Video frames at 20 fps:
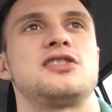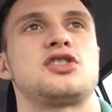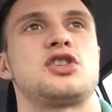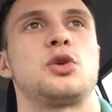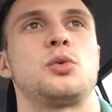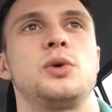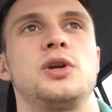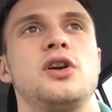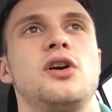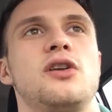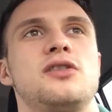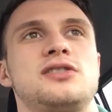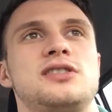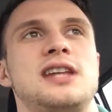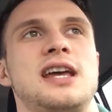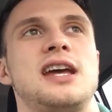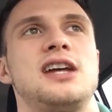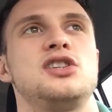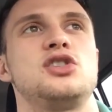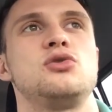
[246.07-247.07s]
So when you're on
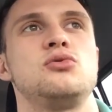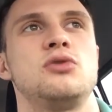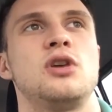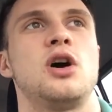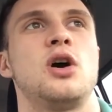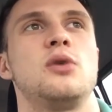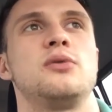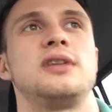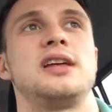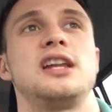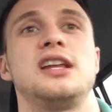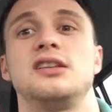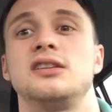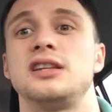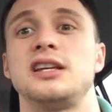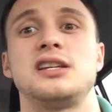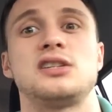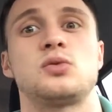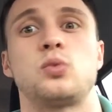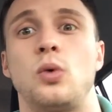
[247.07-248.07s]
stage, you know that at
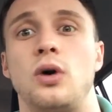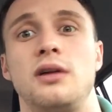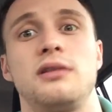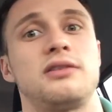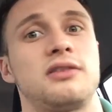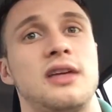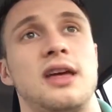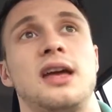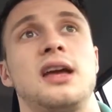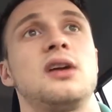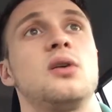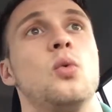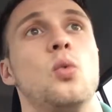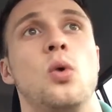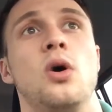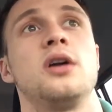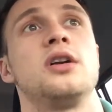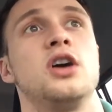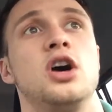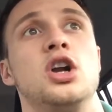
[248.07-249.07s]
least one thing,
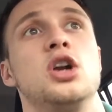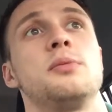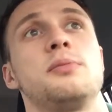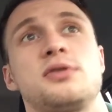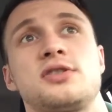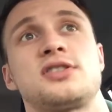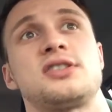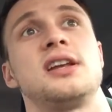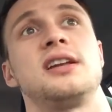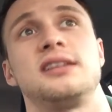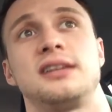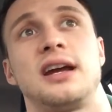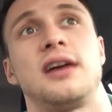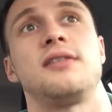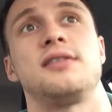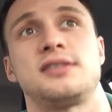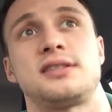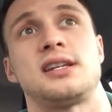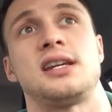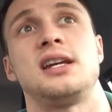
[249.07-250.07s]
100%
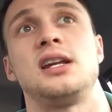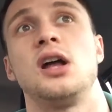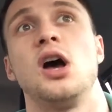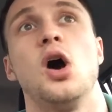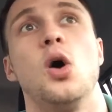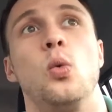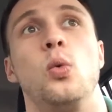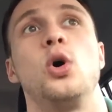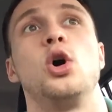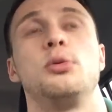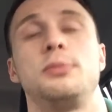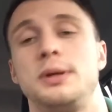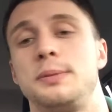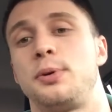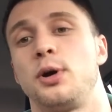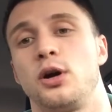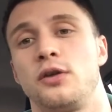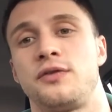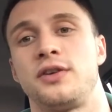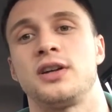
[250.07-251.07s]
guaranteed, will be
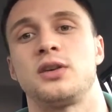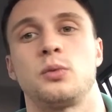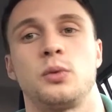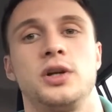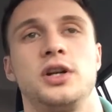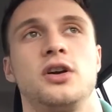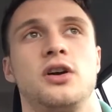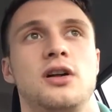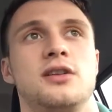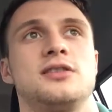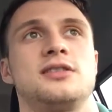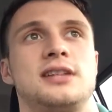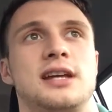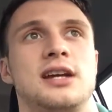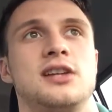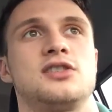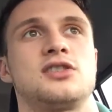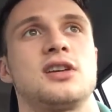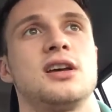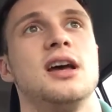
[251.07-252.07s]
perfect when you're on
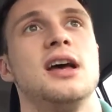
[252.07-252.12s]
stage.